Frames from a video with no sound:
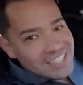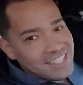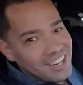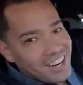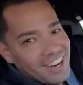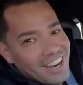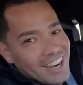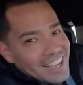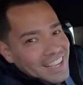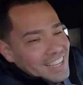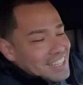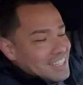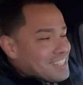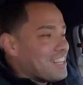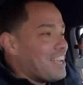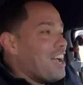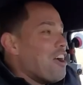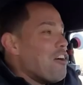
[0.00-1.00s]
This car
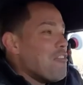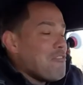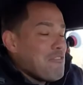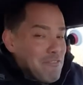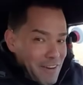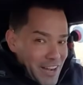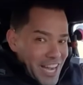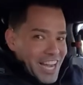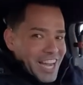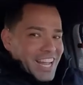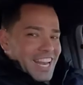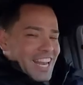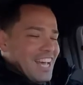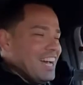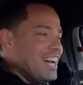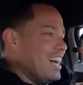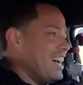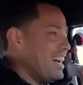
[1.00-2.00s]
is
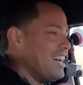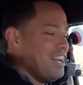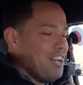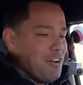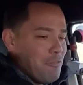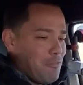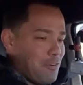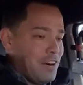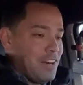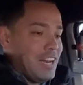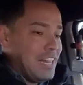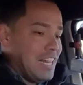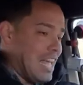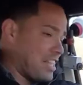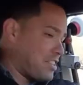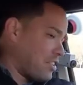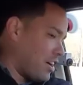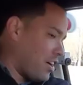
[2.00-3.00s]
fun. For an
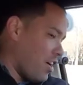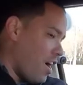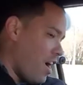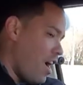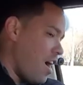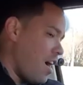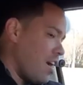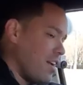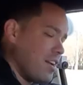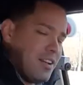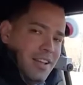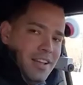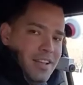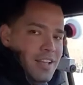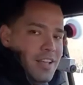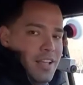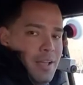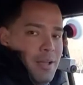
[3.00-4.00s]
electric car,
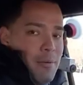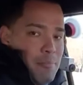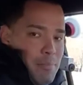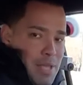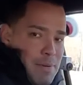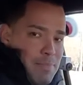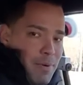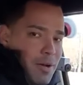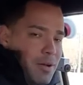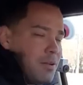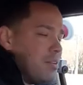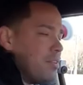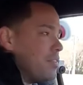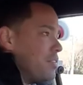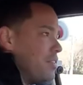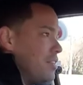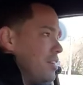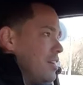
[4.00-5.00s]
people,
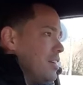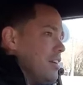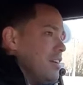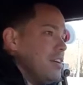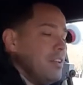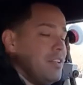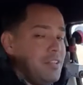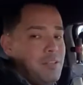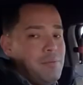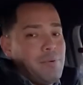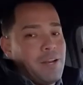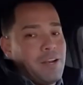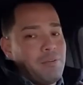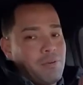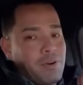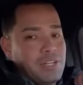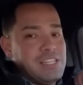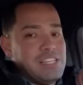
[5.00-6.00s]
you
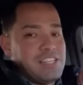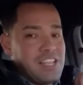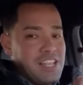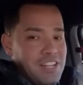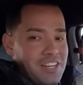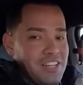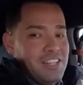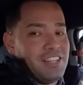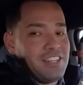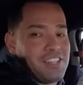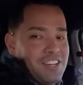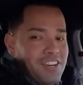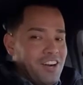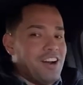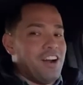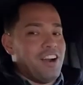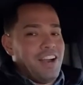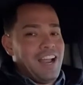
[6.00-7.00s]
better consider this
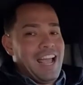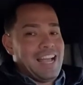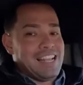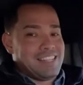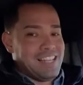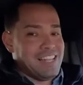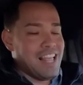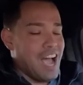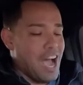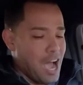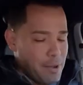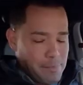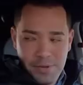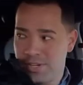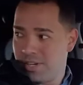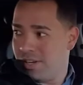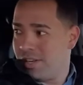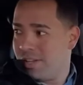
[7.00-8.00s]
car as an
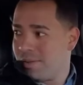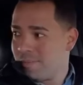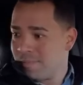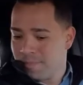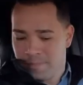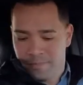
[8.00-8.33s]
option.